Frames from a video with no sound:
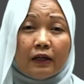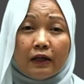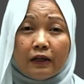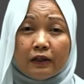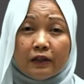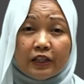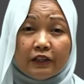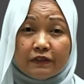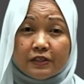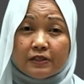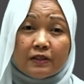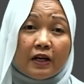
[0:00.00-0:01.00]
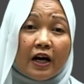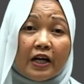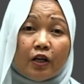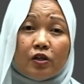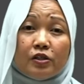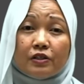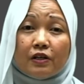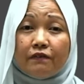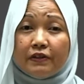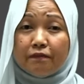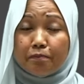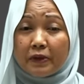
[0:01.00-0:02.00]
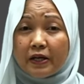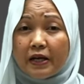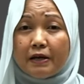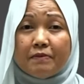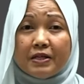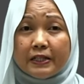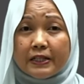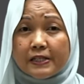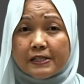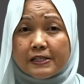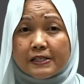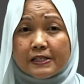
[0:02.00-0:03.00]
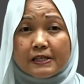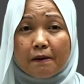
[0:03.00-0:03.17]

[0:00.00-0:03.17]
uh, give us a high cost of repair and maintenance